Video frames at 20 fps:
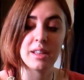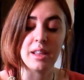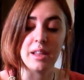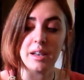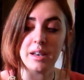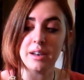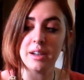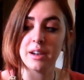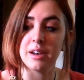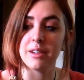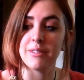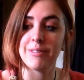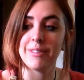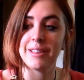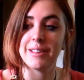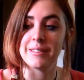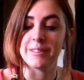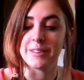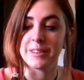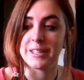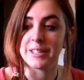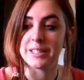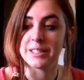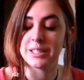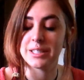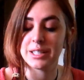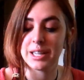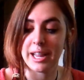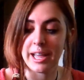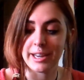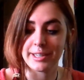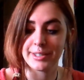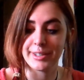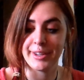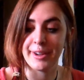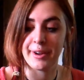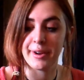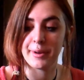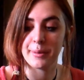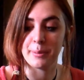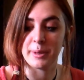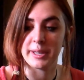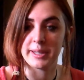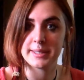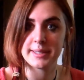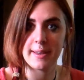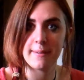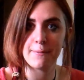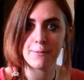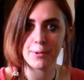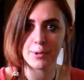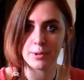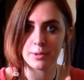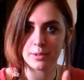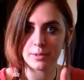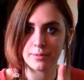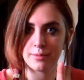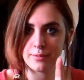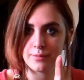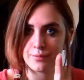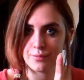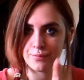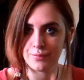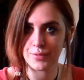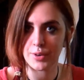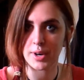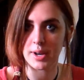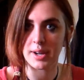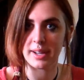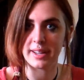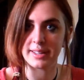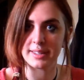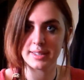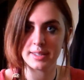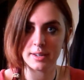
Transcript: and none of these things could actually hurt me, except for frogs.